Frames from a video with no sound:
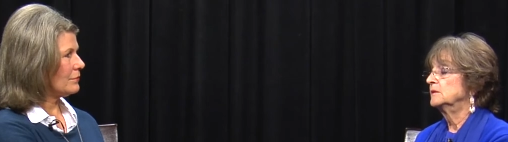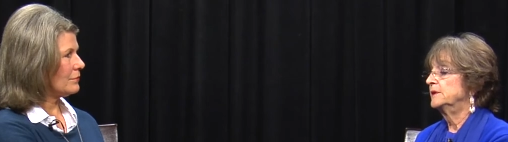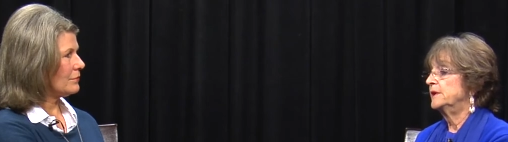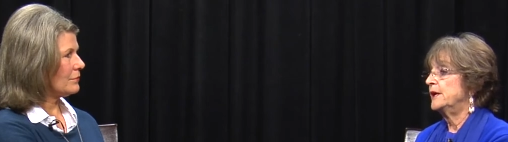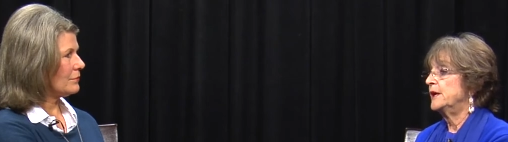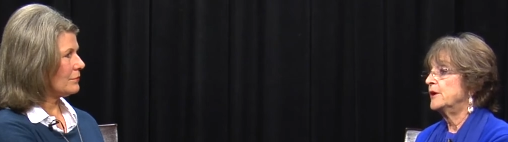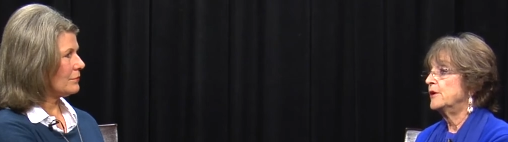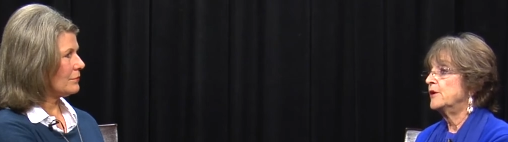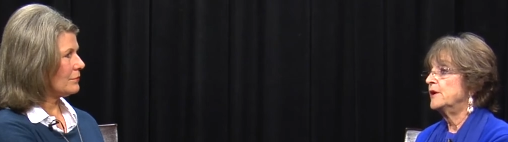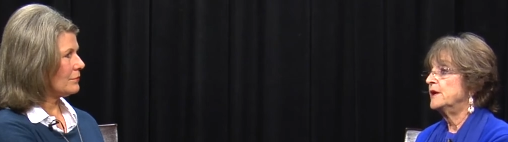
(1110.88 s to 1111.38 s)

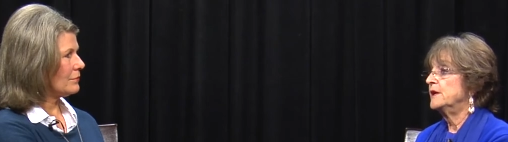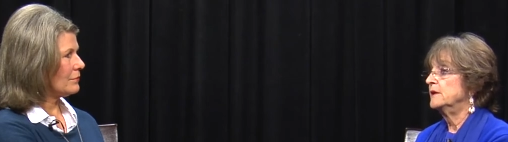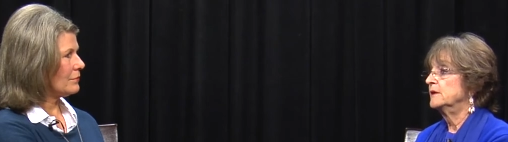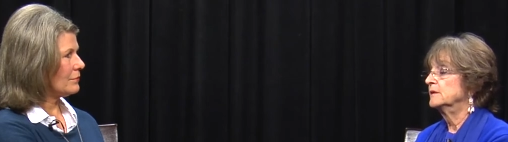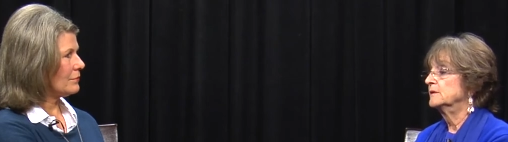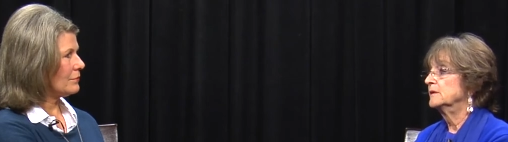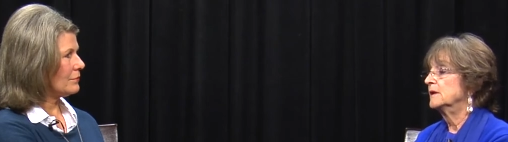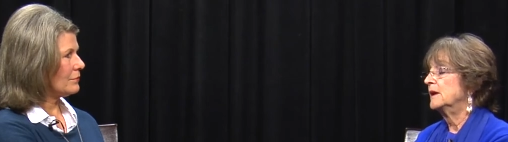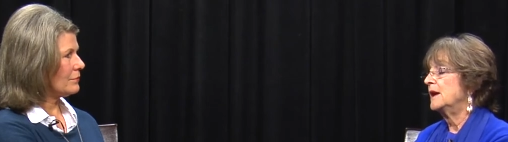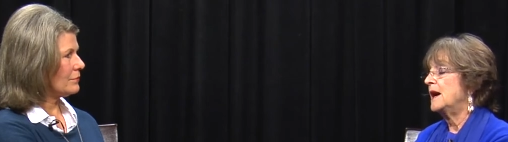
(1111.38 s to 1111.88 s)
Speaker 1: carrying,
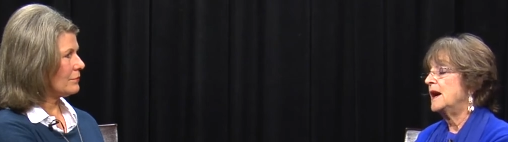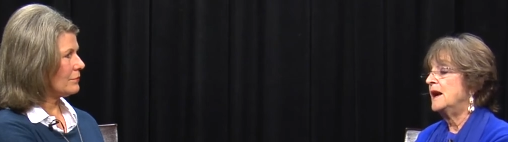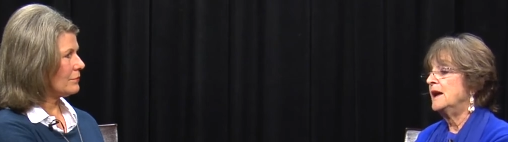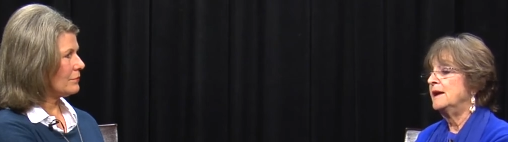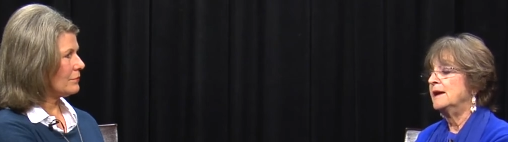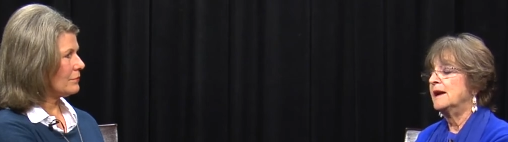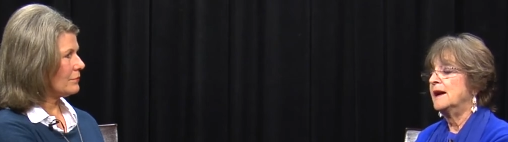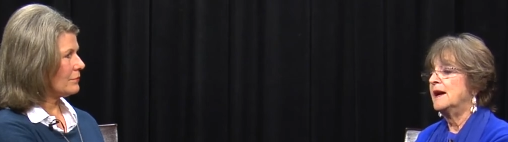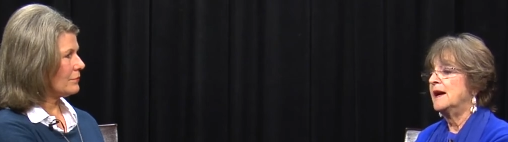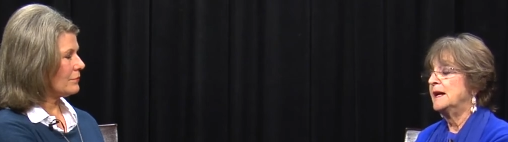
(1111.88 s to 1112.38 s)

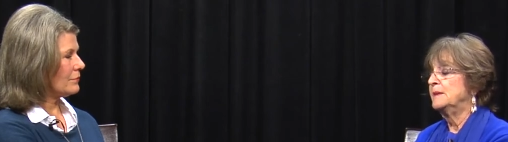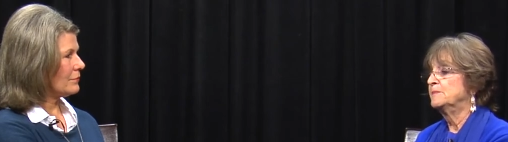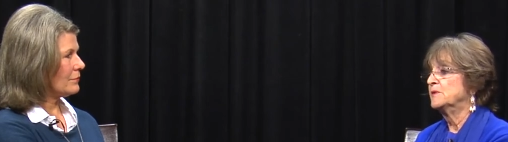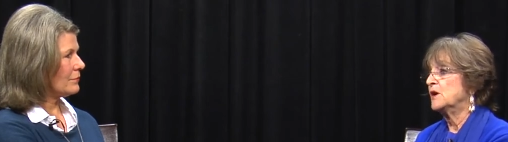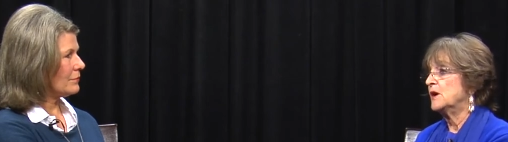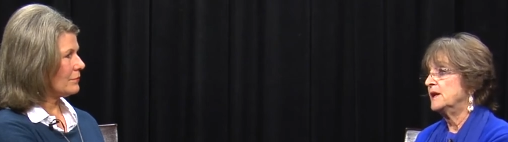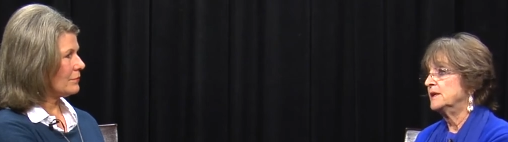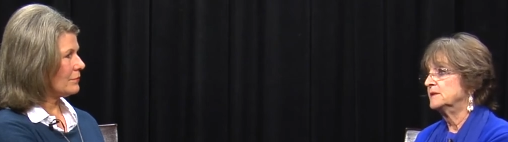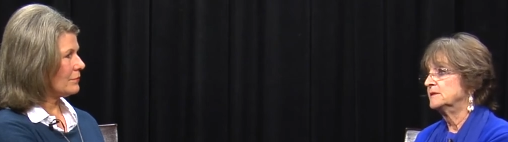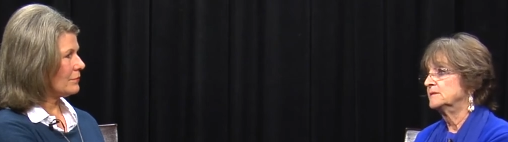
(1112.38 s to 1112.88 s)
I, I
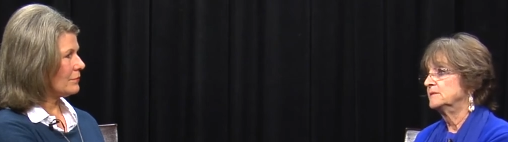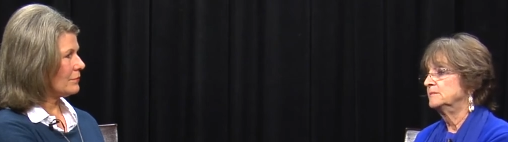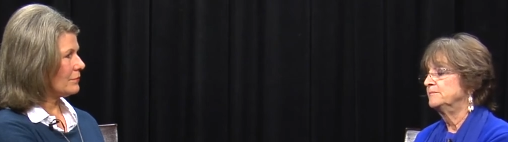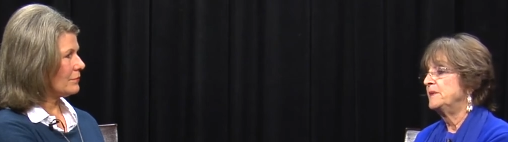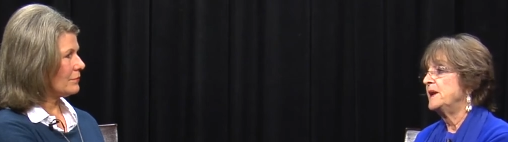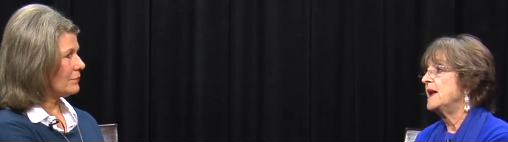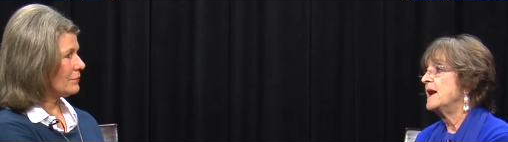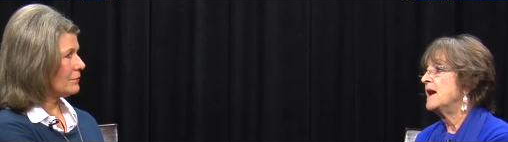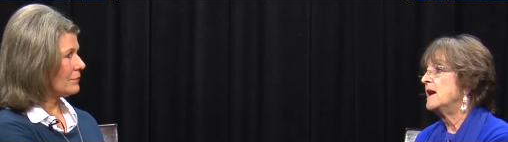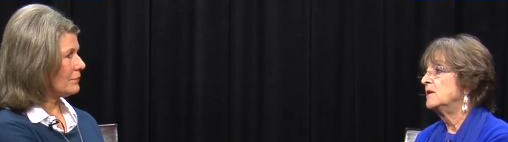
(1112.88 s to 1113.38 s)
brought
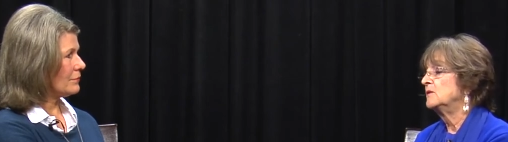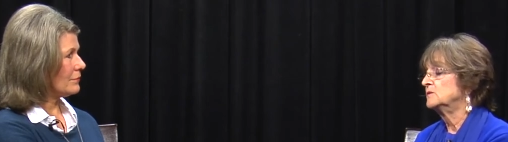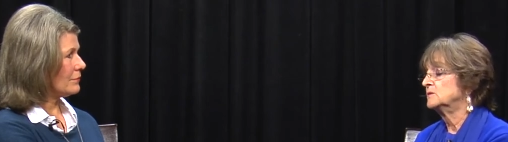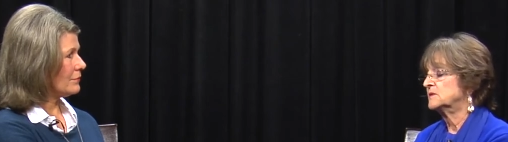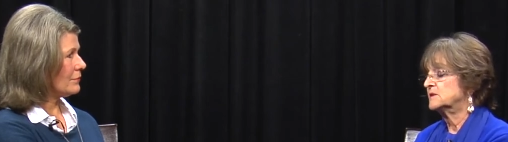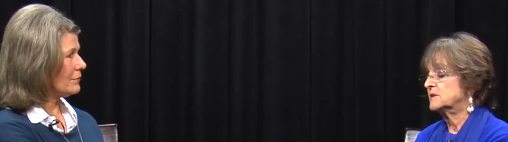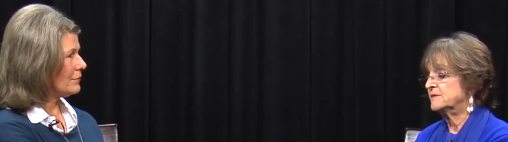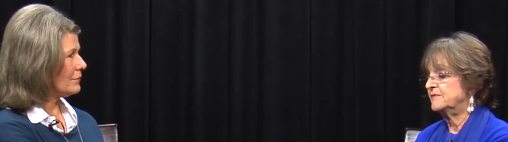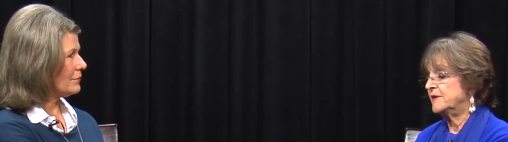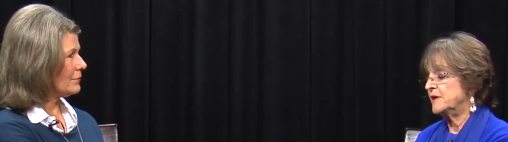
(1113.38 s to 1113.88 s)

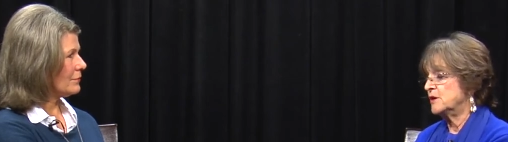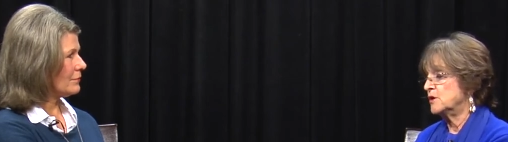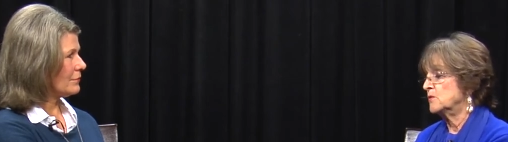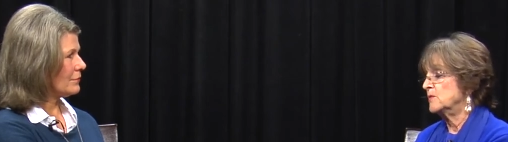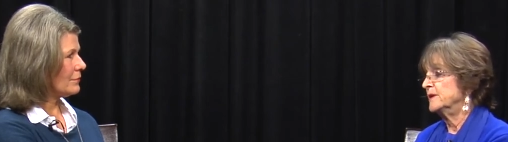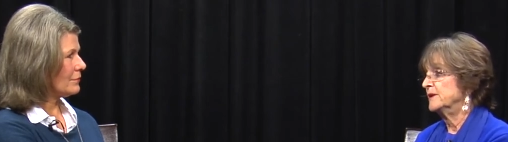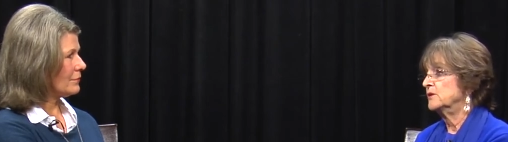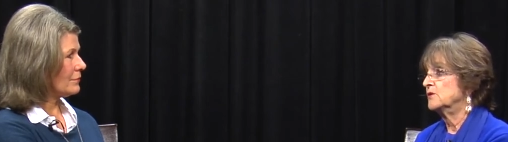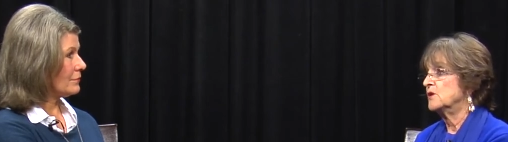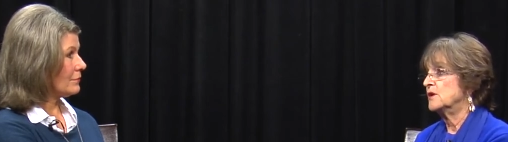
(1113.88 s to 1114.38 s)
pounds of
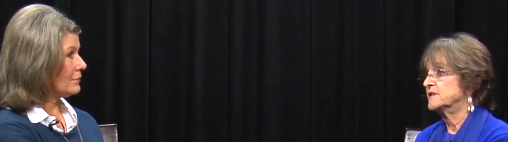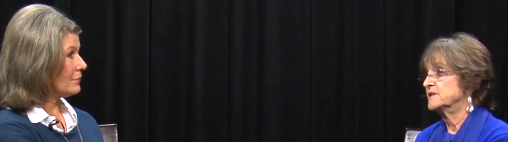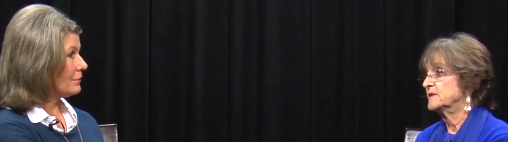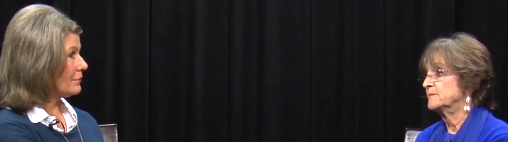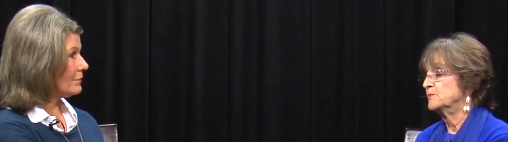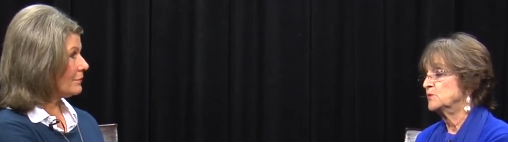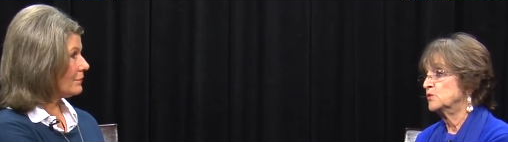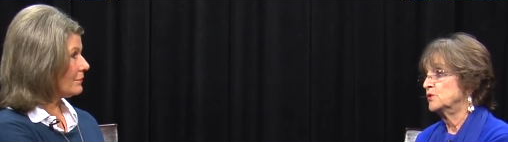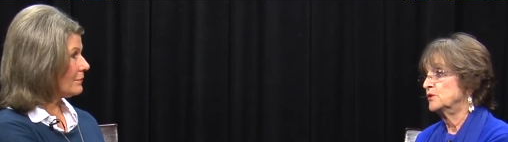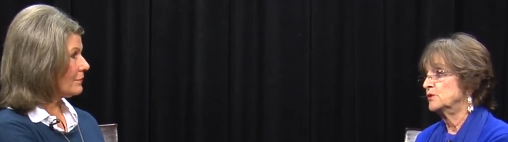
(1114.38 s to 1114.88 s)
heroin across the
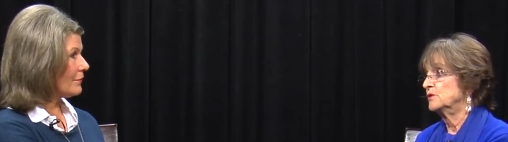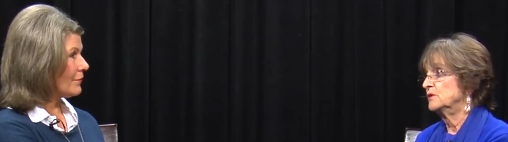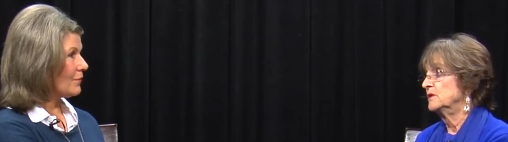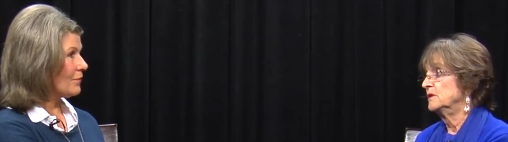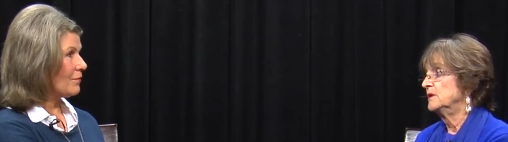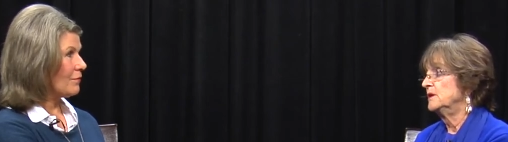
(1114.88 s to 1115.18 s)
border.